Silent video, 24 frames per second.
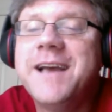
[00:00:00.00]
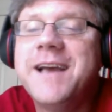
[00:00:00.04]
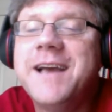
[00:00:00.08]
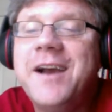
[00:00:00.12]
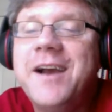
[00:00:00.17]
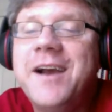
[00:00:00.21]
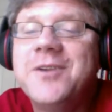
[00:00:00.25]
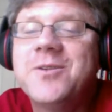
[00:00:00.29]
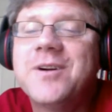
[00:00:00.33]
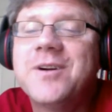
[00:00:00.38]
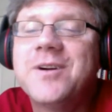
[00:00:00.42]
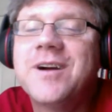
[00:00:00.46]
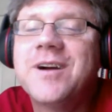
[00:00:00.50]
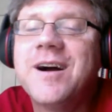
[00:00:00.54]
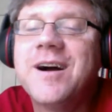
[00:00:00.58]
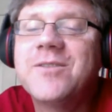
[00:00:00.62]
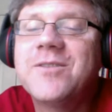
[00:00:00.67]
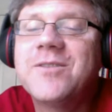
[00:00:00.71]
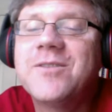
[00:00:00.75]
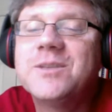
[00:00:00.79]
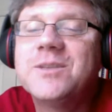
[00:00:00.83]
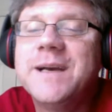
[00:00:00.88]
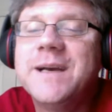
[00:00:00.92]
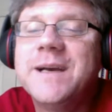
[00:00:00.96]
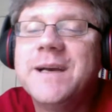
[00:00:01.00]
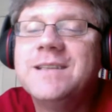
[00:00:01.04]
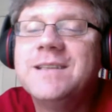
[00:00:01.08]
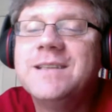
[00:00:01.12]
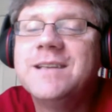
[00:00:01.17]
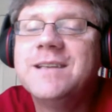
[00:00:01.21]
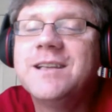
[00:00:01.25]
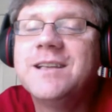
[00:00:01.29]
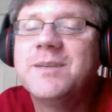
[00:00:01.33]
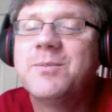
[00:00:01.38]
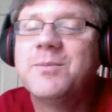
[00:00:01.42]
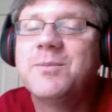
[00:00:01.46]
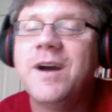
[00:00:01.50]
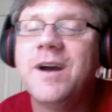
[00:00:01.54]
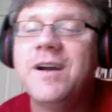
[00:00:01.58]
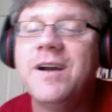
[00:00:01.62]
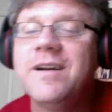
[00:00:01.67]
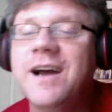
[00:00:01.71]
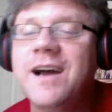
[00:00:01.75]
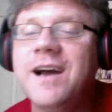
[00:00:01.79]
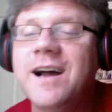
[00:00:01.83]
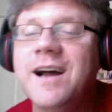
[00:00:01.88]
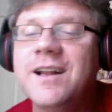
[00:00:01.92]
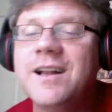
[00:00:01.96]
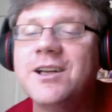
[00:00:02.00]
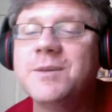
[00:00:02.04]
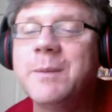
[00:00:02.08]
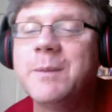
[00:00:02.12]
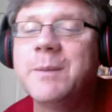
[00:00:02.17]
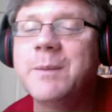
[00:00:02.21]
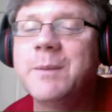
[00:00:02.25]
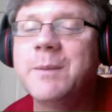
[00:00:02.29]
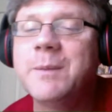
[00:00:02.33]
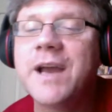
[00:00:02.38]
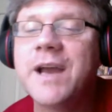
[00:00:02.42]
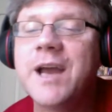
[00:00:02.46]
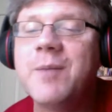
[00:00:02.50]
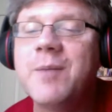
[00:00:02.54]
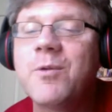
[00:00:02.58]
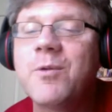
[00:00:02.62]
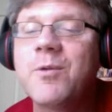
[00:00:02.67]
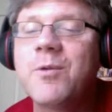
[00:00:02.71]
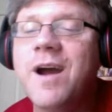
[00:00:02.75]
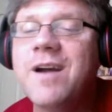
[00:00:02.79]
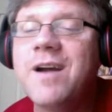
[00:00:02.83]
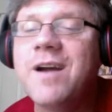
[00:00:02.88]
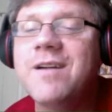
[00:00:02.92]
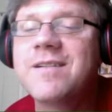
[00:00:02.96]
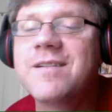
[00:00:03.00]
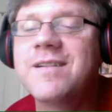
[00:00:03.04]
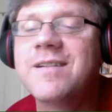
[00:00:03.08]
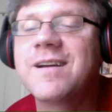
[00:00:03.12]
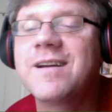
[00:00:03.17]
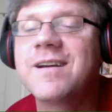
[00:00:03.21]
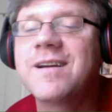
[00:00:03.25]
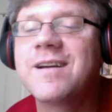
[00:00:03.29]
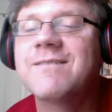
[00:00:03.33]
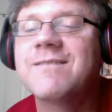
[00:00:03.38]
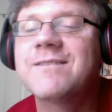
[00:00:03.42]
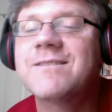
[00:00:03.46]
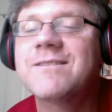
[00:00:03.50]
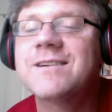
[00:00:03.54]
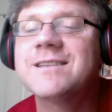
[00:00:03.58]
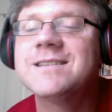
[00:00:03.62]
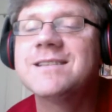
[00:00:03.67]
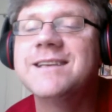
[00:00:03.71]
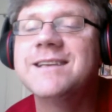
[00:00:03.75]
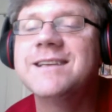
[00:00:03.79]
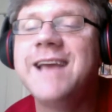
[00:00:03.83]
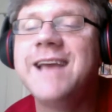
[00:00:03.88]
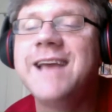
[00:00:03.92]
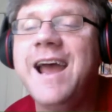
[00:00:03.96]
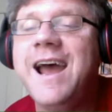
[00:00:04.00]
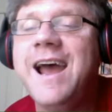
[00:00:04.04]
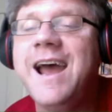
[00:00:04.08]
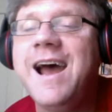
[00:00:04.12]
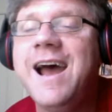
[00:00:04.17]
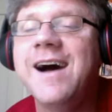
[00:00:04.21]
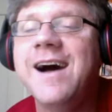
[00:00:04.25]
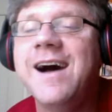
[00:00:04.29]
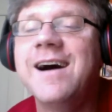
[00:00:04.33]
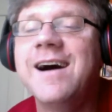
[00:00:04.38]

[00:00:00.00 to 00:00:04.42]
actual conference based on the prior knowledge people gained prior to the conference. Yeah,